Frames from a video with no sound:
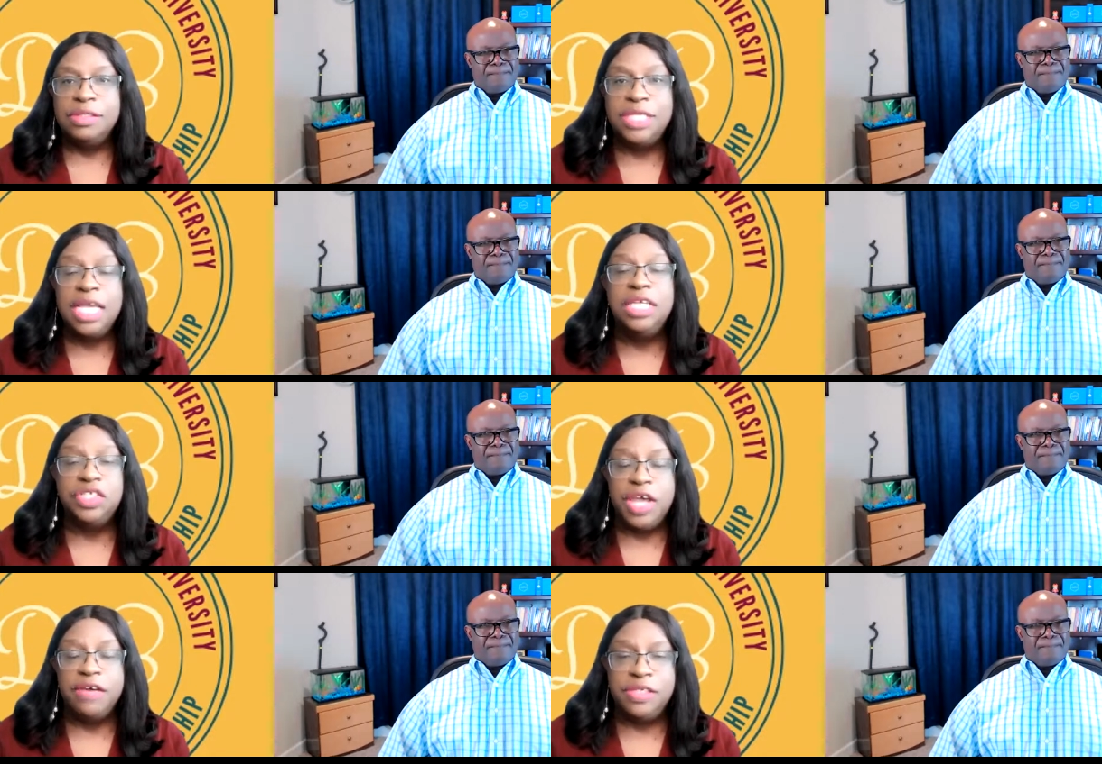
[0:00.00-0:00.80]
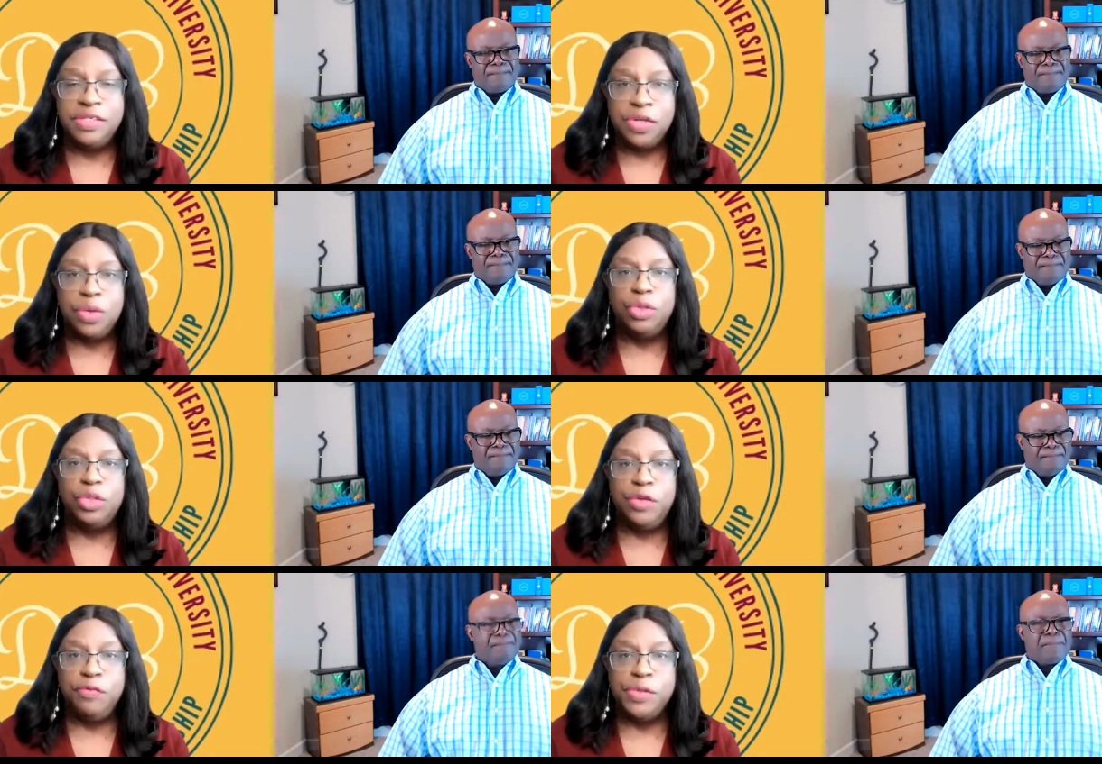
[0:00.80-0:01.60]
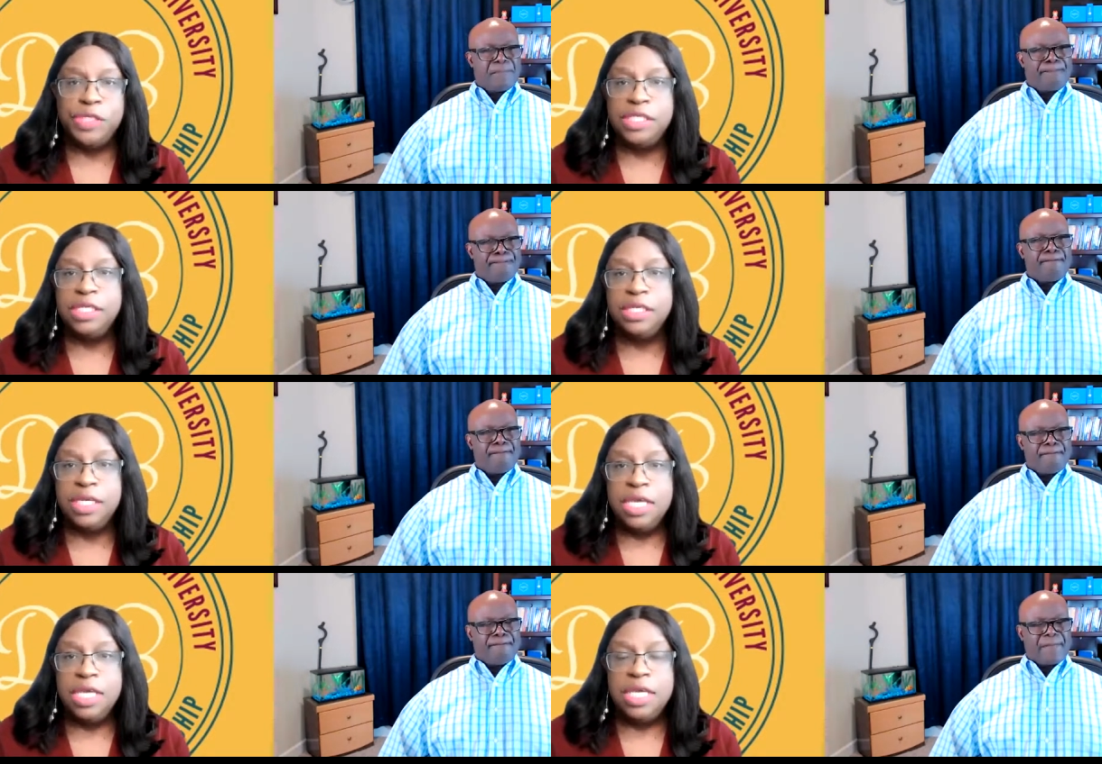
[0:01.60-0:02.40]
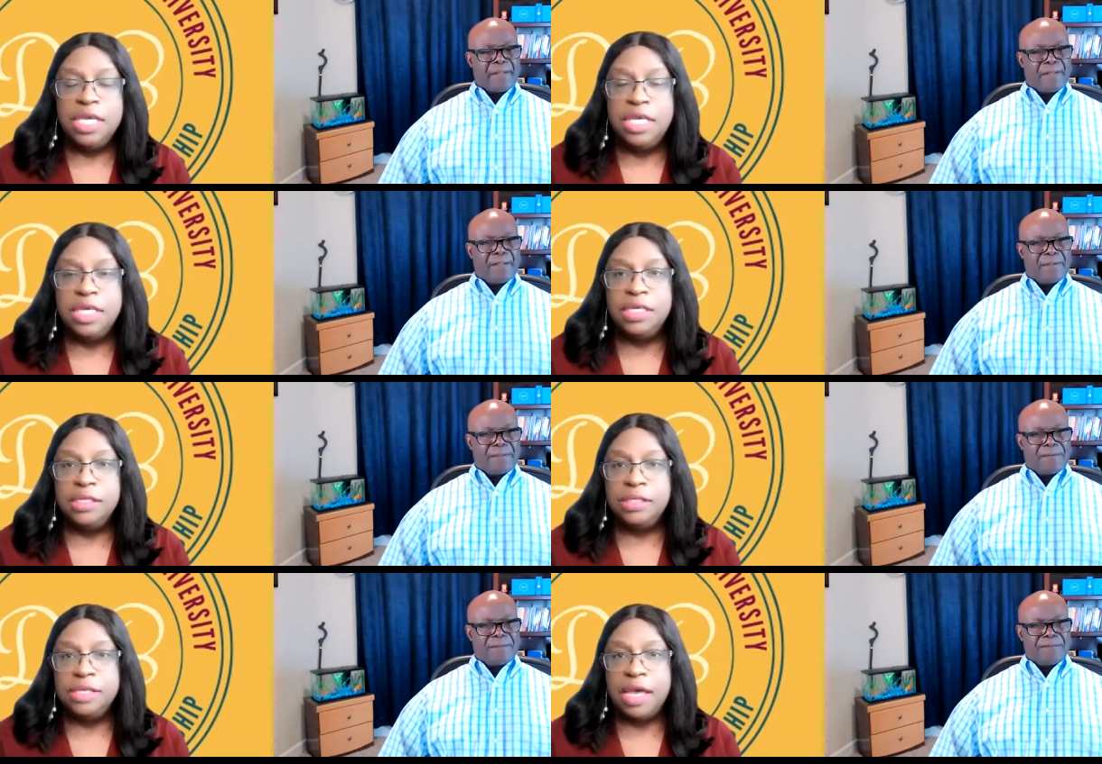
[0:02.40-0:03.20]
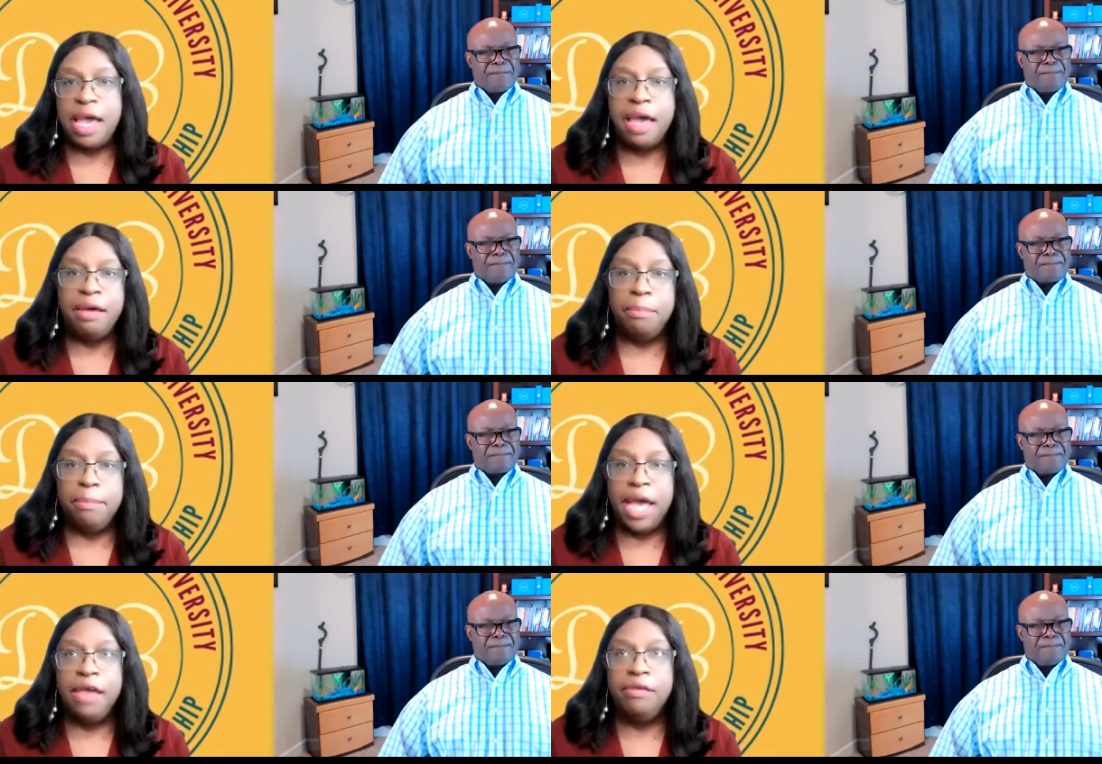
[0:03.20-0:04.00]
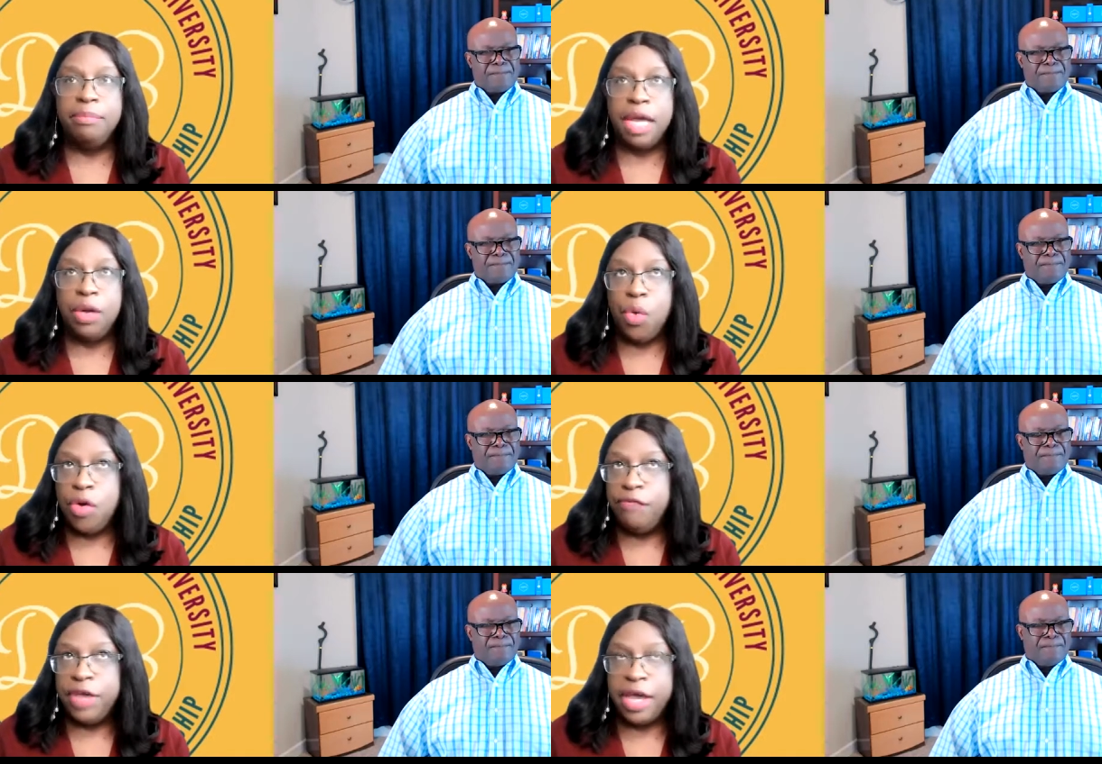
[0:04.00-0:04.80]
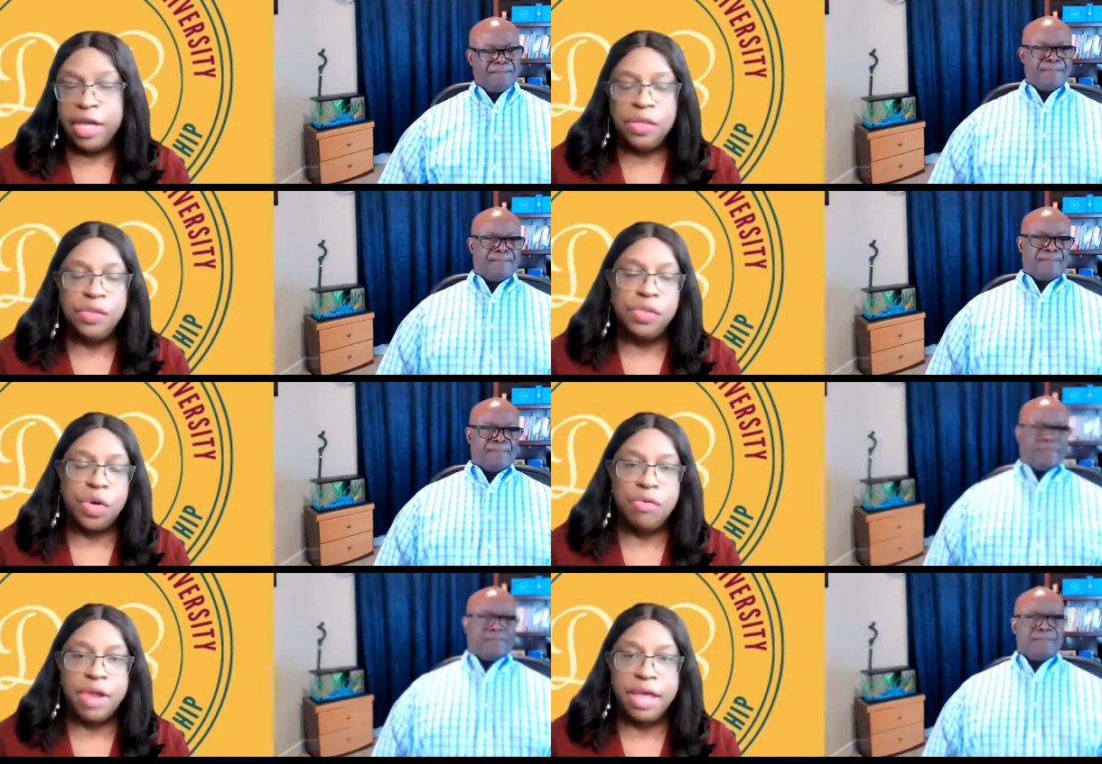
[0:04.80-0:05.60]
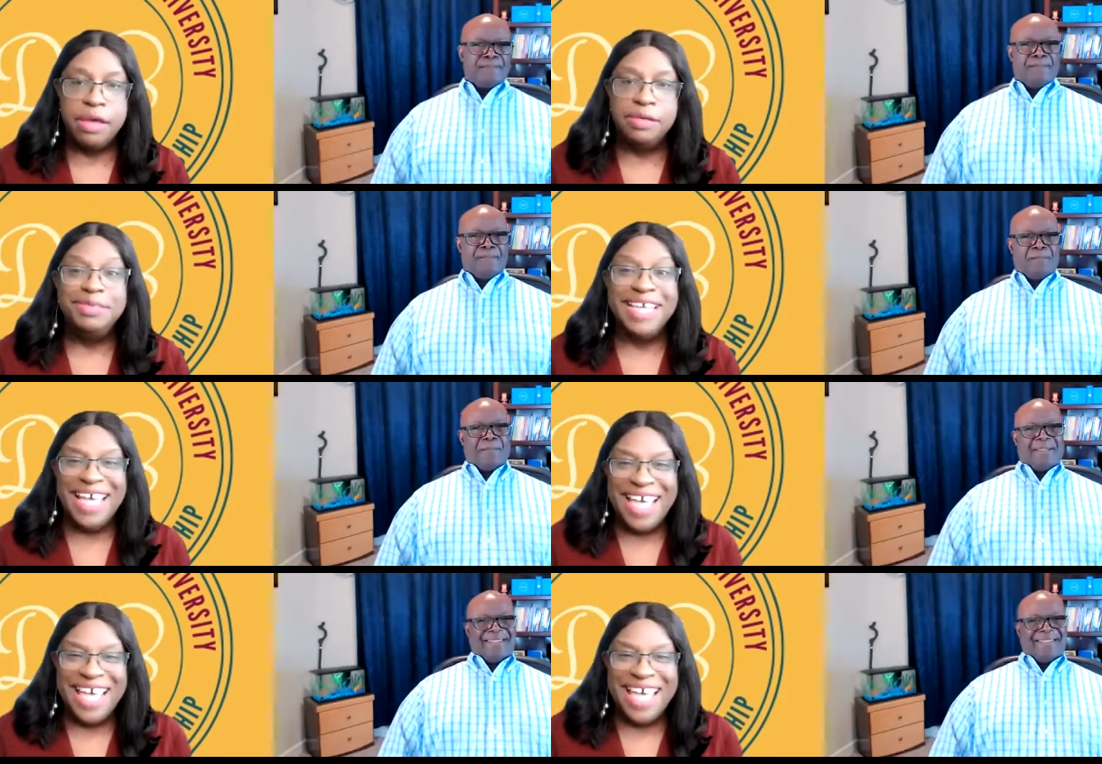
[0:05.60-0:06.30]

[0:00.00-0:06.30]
Speaker 1: Change Narratives Coach University is uh, my my core values are around